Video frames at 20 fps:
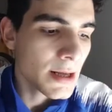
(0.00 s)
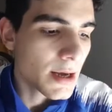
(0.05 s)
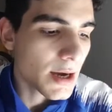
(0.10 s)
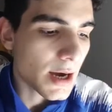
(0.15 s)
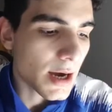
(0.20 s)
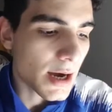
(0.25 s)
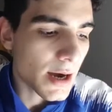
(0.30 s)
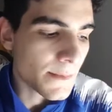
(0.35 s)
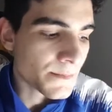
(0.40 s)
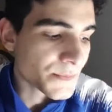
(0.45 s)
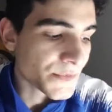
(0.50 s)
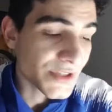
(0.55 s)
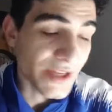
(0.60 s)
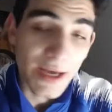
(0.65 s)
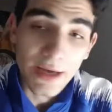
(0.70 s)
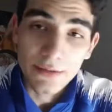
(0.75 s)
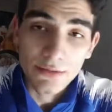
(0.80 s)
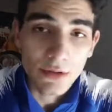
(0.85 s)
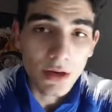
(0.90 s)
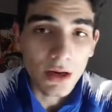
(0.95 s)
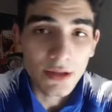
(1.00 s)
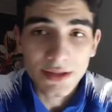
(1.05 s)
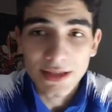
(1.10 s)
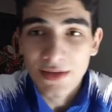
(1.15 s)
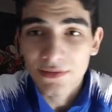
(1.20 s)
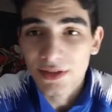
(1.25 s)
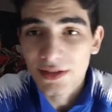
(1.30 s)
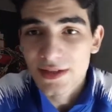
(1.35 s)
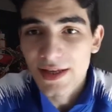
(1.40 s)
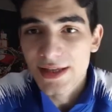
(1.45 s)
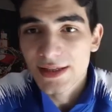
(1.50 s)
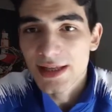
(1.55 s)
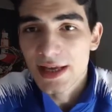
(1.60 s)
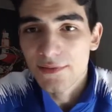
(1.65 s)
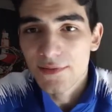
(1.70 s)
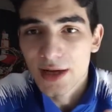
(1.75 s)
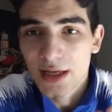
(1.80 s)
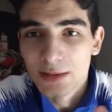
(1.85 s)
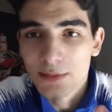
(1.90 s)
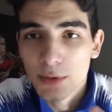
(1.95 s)
Yeah, I'll definitely take
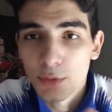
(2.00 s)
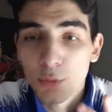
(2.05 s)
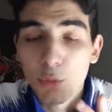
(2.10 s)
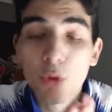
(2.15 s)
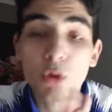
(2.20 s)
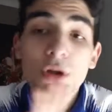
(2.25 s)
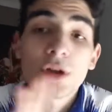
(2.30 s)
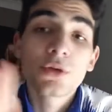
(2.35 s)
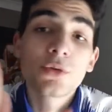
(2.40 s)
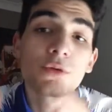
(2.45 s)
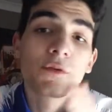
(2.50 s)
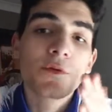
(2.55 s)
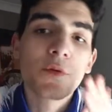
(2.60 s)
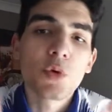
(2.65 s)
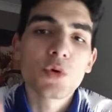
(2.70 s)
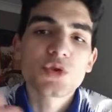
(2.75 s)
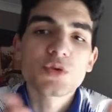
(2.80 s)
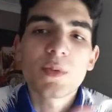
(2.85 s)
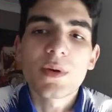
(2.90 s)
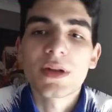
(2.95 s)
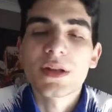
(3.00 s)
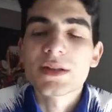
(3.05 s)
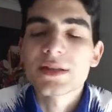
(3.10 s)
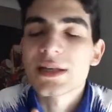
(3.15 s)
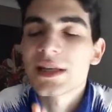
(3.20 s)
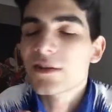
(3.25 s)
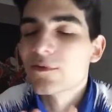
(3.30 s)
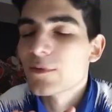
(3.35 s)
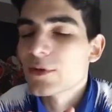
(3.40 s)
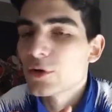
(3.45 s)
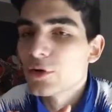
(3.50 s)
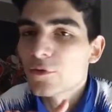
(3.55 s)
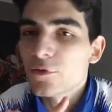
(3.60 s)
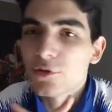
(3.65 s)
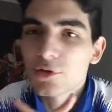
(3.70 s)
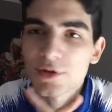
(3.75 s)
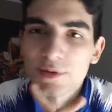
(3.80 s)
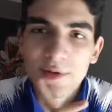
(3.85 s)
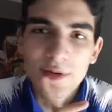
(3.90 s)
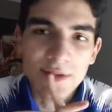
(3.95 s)
David Alaba. What are your thoughts, opinions? Leave me your
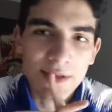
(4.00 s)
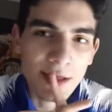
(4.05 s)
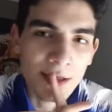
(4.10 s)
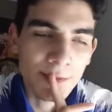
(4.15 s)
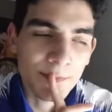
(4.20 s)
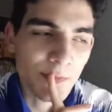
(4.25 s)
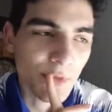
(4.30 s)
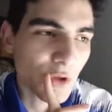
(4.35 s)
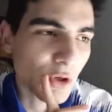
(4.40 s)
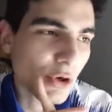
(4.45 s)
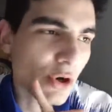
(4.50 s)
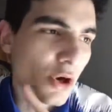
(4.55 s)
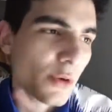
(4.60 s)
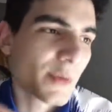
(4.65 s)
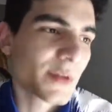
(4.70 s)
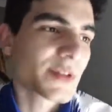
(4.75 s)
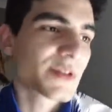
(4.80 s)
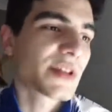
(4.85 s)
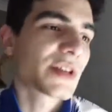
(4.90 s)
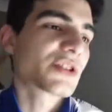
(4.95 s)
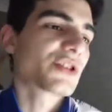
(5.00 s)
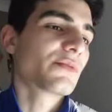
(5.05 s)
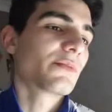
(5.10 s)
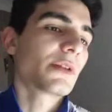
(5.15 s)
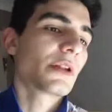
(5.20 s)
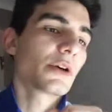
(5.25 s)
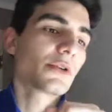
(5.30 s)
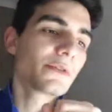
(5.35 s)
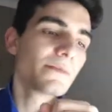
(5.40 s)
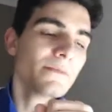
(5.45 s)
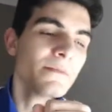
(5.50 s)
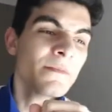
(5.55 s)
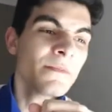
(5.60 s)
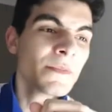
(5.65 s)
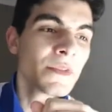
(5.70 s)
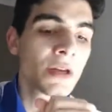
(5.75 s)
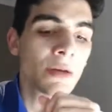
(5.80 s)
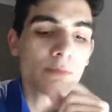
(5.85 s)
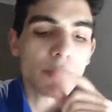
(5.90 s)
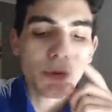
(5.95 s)
thoughts, opinions in the comment section below.
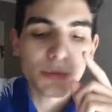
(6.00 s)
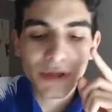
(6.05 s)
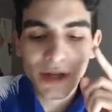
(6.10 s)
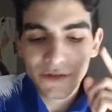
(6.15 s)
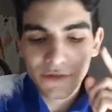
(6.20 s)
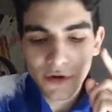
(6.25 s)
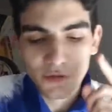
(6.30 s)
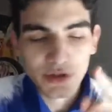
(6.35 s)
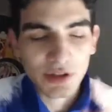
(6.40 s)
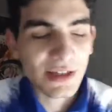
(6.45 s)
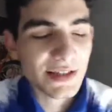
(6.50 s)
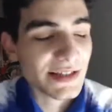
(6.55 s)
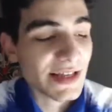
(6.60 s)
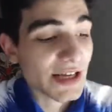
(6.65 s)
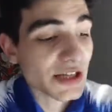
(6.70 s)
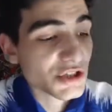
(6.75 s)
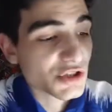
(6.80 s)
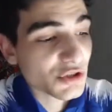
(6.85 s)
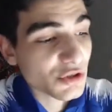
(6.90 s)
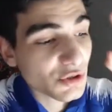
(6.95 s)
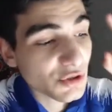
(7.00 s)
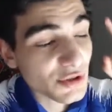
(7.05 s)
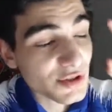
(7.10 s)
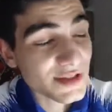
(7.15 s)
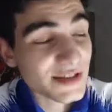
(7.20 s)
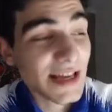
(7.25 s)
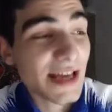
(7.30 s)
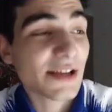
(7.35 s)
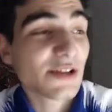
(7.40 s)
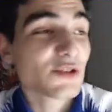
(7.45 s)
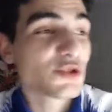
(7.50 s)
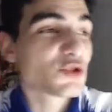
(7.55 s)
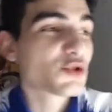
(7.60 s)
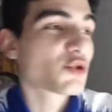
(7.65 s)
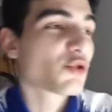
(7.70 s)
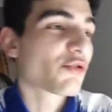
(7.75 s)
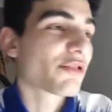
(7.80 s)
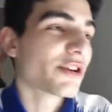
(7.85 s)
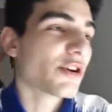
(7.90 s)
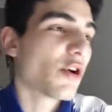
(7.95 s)
But without further ado, let's get into the second
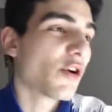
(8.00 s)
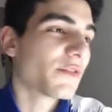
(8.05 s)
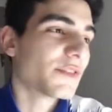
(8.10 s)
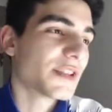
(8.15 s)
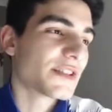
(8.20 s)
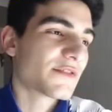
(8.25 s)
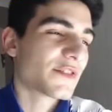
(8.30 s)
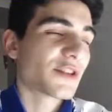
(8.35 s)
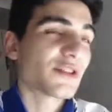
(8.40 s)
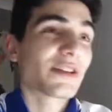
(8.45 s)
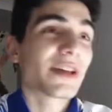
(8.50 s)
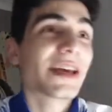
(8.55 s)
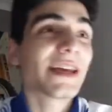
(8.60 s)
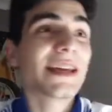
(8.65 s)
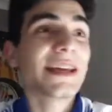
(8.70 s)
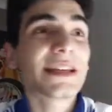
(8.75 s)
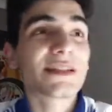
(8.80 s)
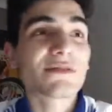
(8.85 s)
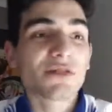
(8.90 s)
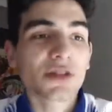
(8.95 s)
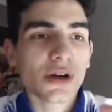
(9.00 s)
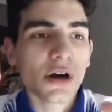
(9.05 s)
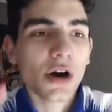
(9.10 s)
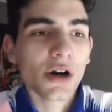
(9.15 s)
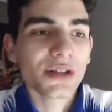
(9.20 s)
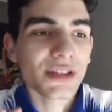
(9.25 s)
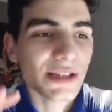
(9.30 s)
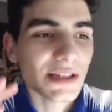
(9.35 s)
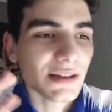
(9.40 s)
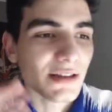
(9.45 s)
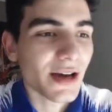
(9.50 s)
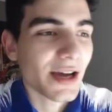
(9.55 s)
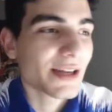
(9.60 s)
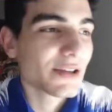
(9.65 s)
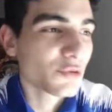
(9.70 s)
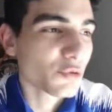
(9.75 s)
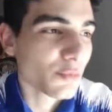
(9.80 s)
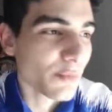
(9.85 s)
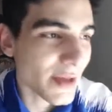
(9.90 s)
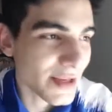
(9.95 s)
story of this video, and that is regarding
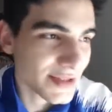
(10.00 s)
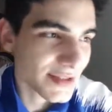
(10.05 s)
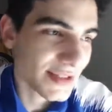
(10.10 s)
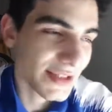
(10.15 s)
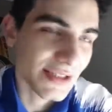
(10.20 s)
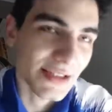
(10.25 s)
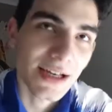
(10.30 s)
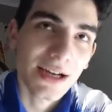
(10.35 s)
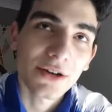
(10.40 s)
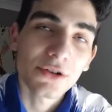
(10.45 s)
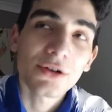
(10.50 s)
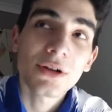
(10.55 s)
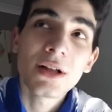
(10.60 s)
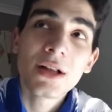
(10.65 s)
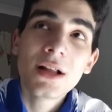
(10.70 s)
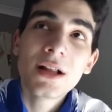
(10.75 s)
Lionel Messi. Now,